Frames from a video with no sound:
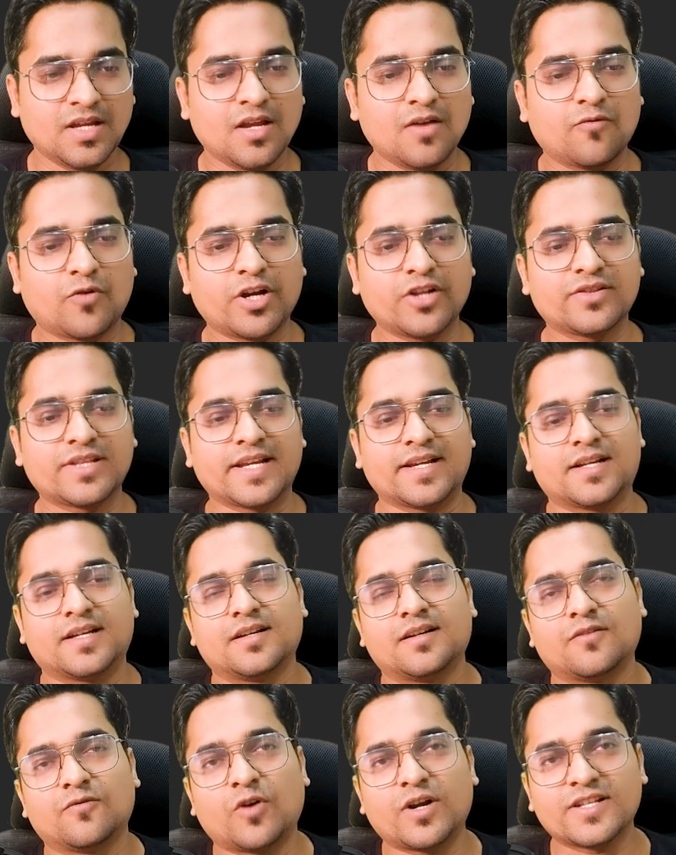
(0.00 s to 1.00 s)
What do you think?
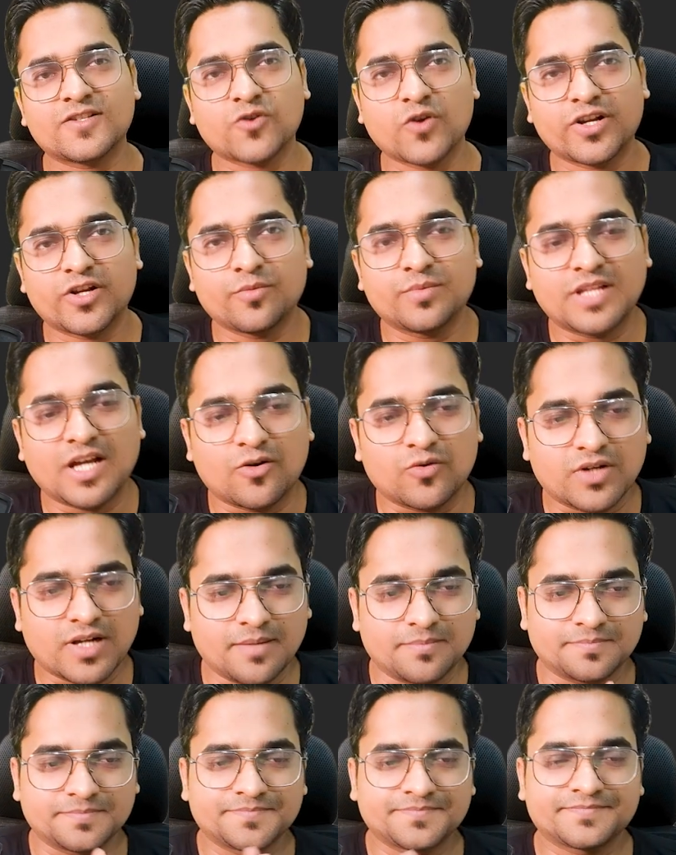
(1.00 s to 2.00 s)
What is going to be the
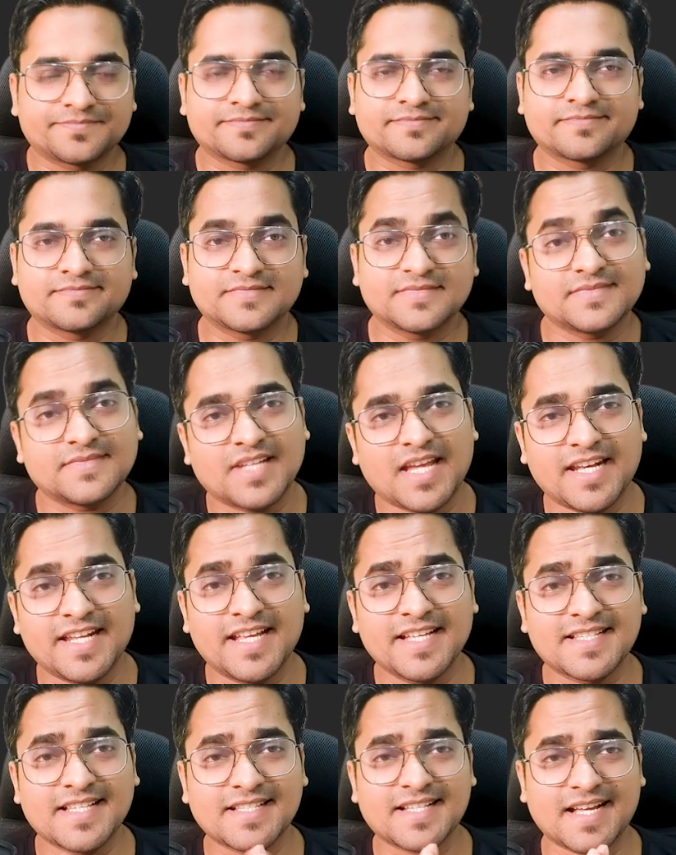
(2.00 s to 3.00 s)
outcome? Any
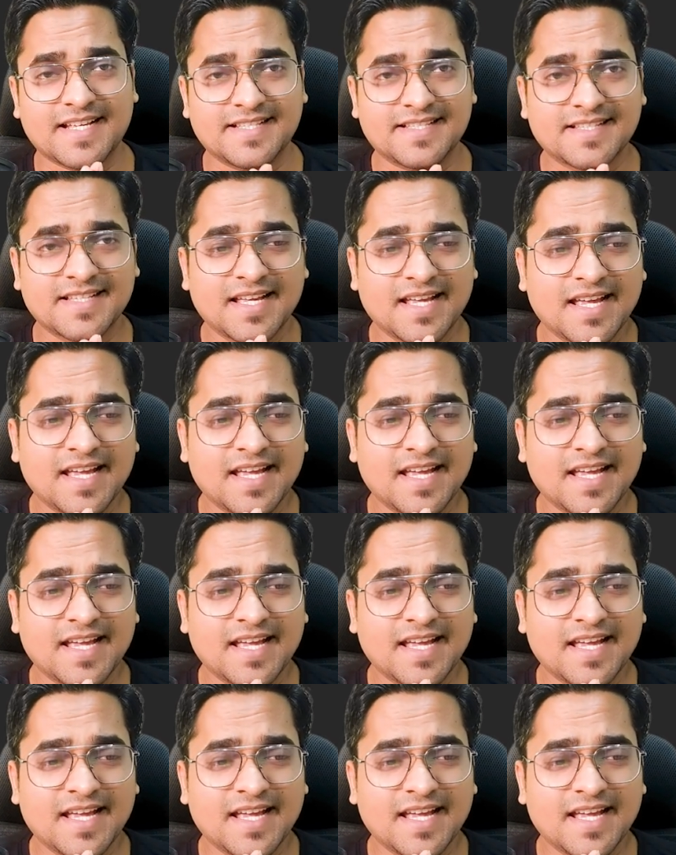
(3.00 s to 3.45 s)
guesses, guys?